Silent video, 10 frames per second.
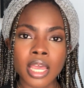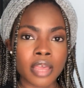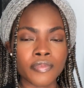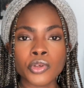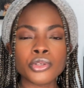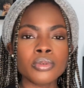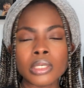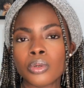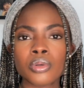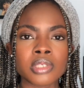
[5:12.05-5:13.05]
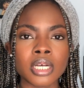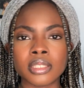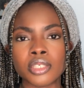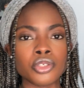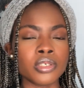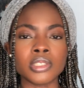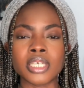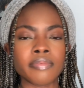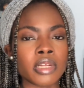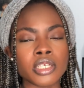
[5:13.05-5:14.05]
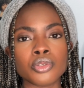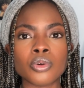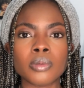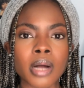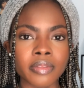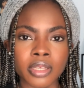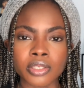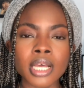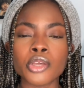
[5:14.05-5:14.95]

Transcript: If you do a course like this, you can definitely talk about this.